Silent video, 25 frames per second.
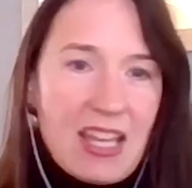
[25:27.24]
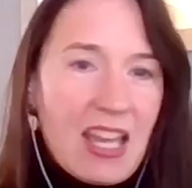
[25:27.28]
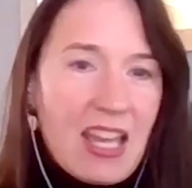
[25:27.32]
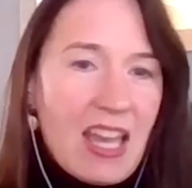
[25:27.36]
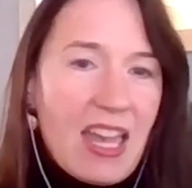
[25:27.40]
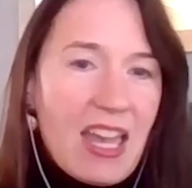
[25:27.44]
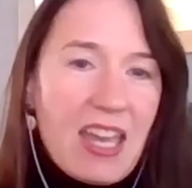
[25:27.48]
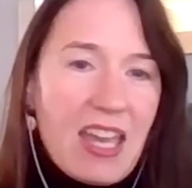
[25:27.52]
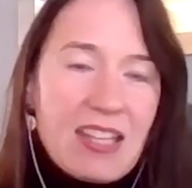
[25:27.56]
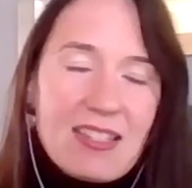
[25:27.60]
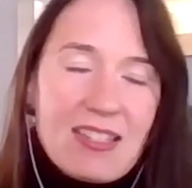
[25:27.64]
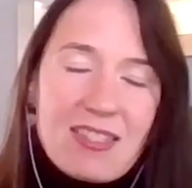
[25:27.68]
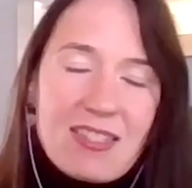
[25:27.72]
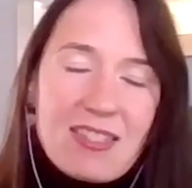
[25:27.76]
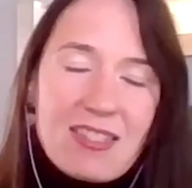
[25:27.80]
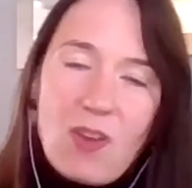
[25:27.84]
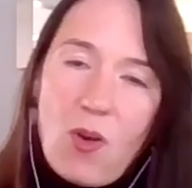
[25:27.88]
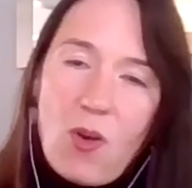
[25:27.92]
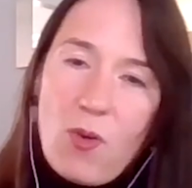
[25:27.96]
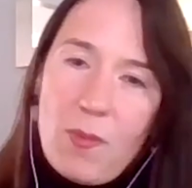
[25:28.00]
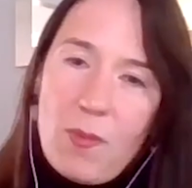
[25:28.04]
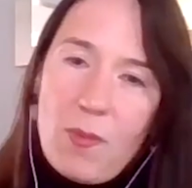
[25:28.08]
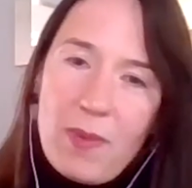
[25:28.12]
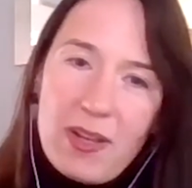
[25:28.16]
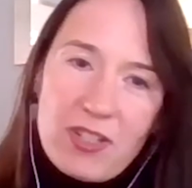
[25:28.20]
It's
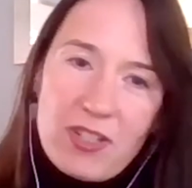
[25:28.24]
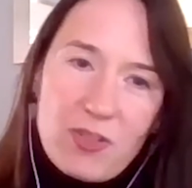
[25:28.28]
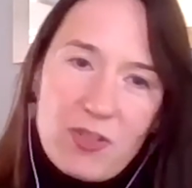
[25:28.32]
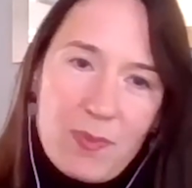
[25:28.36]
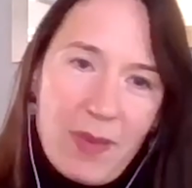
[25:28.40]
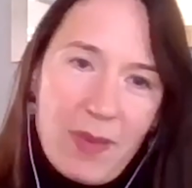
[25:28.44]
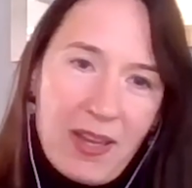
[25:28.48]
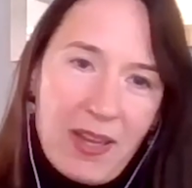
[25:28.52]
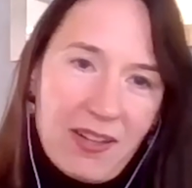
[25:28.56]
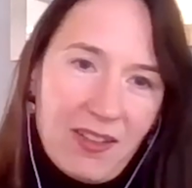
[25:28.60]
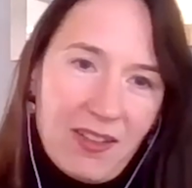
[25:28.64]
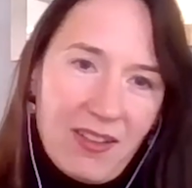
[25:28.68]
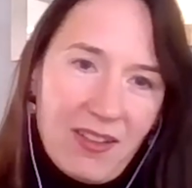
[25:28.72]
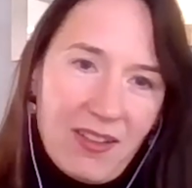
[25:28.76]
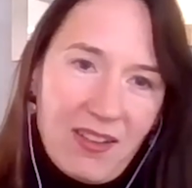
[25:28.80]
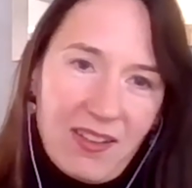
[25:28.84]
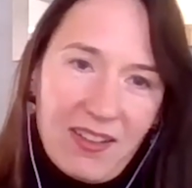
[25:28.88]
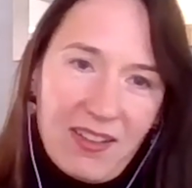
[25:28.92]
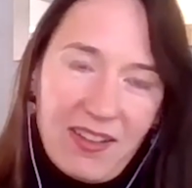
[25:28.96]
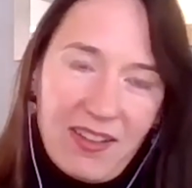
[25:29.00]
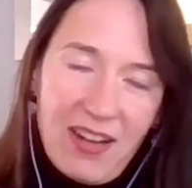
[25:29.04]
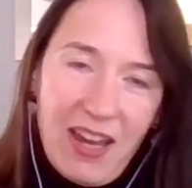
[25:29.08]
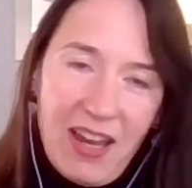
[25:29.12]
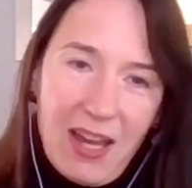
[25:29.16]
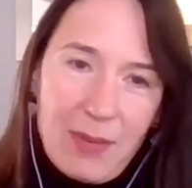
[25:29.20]
so much
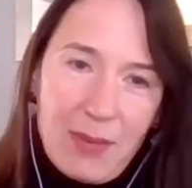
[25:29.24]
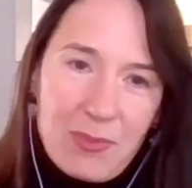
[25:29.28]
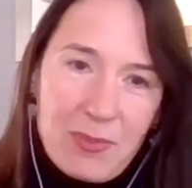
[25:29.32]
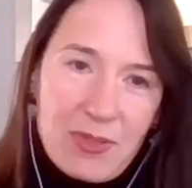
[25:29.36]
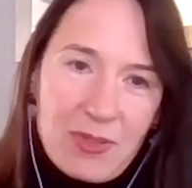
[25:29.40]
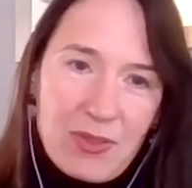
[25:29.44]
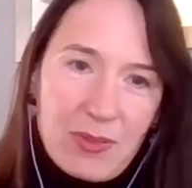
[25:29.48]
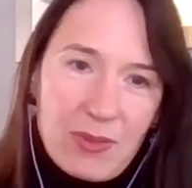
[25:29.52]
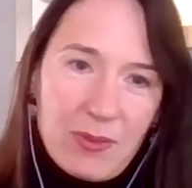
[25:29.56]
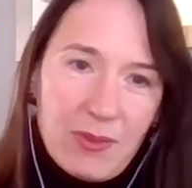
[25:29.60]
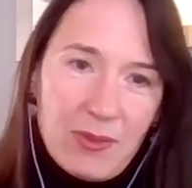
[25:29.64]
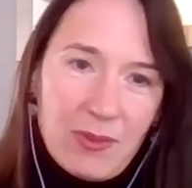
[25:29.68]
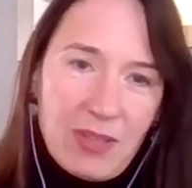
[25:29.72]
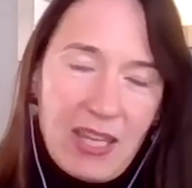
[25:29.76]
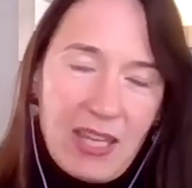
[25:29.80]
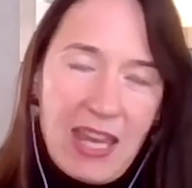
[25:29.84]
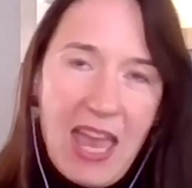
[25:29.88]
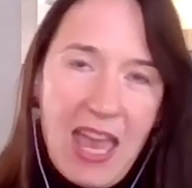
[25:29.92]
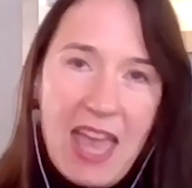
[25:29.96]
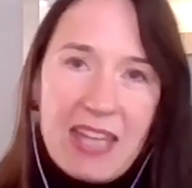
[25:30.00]
better. Absolutely.